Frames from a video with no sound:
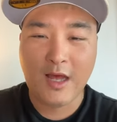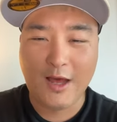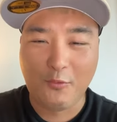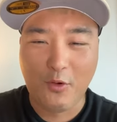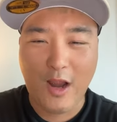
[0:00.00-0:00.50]

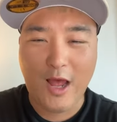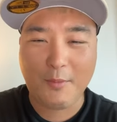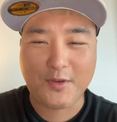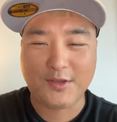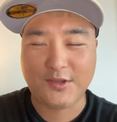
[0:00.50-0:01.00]
Uh,
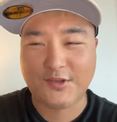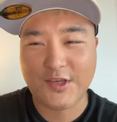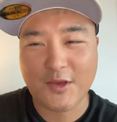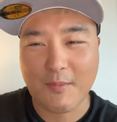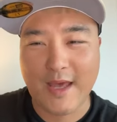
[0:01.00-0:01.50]
Rob, good to
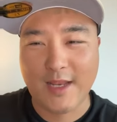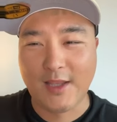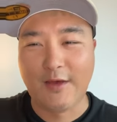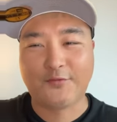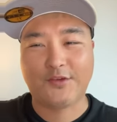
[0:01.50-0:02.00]
see you,
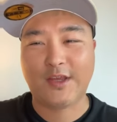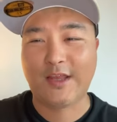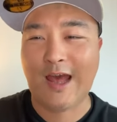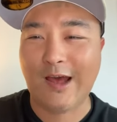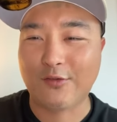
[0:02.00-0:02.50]
man. Love
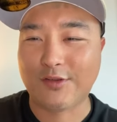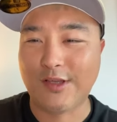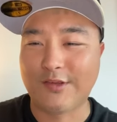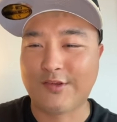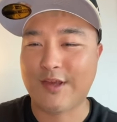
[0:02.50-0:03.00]
seeing the house
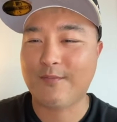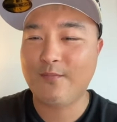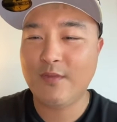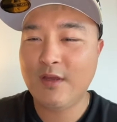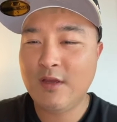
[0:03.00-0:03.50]

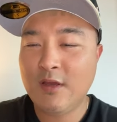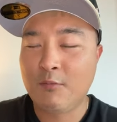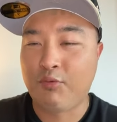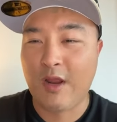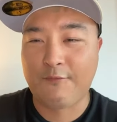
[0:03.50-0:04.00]
listing.
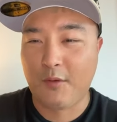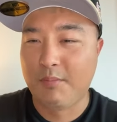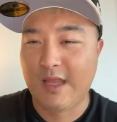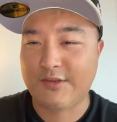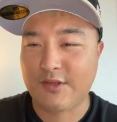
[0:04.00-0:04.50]
Praying for
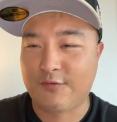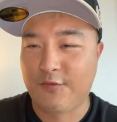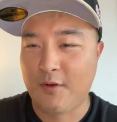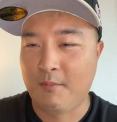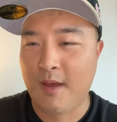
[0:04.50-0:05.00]
blessings
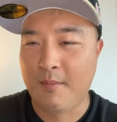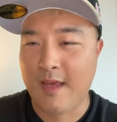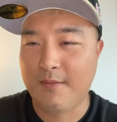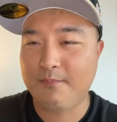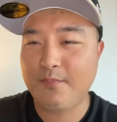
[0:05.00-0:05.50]
for you, my
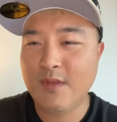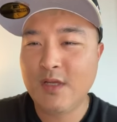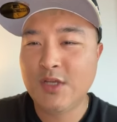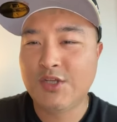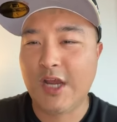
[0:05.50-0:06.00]
man.
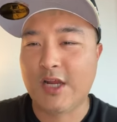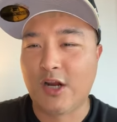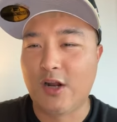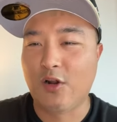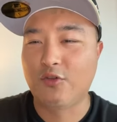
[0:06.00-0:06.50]
Jay
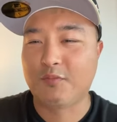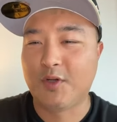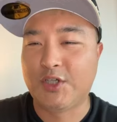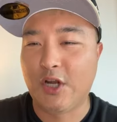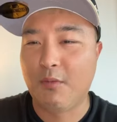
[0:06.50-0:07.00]
Carlos,
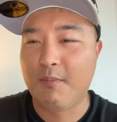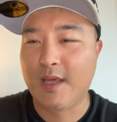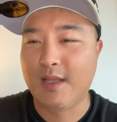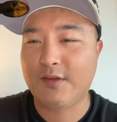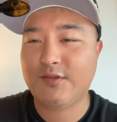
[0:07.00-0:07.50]
Michelle
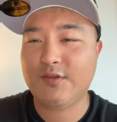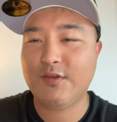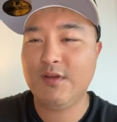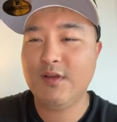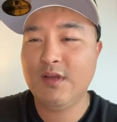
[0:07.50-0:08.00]

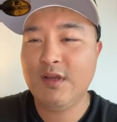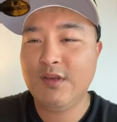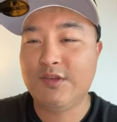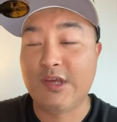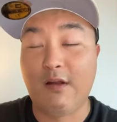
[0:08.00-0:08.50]
Millis,
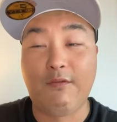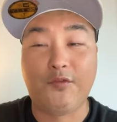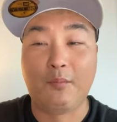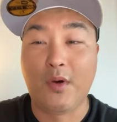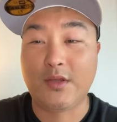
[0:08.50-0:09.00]
Sarah
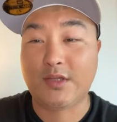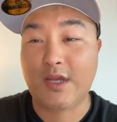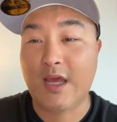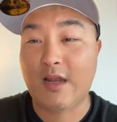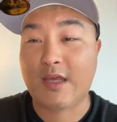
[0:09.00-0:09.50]
from
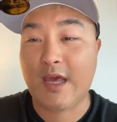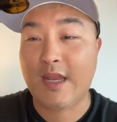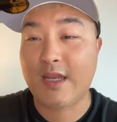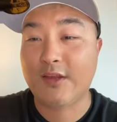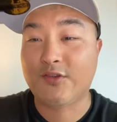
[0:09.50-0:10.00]
Montreal,
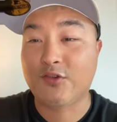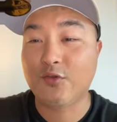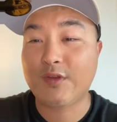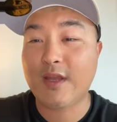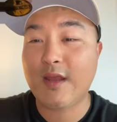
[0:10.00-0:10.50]
Canada,
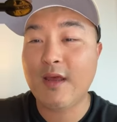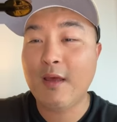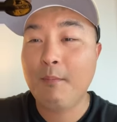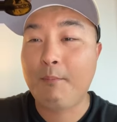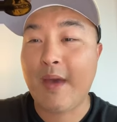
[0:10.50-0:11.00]
Susan
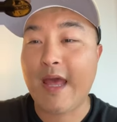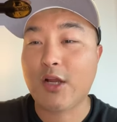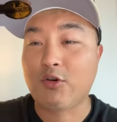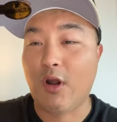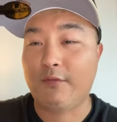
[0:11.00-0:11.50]

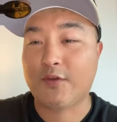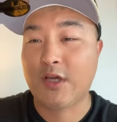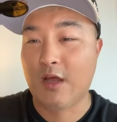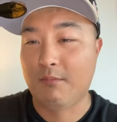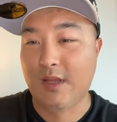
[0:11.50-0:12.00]

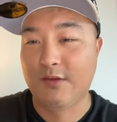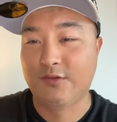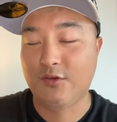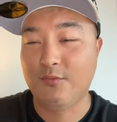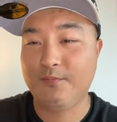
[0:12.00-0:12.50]
Bancroft, God
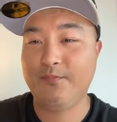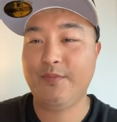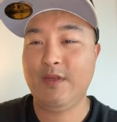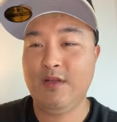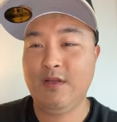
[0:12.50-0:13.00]
bless you.
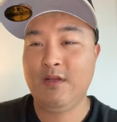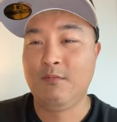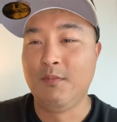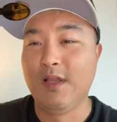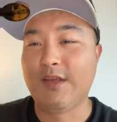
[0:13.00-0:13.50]

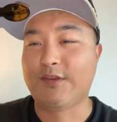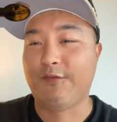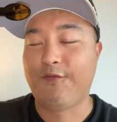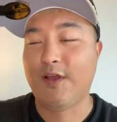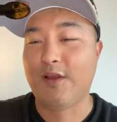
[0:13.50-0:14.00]

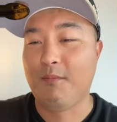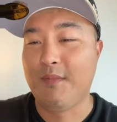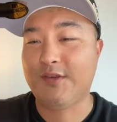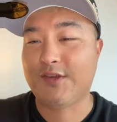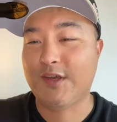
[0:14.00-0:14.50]
Melissa Filler,
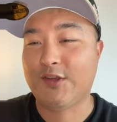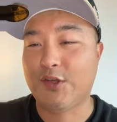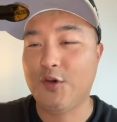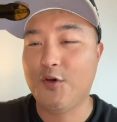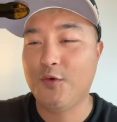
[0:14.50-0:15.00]
missed you
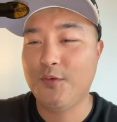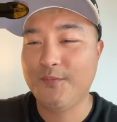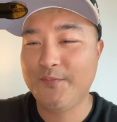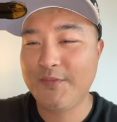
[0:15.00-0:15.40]
too.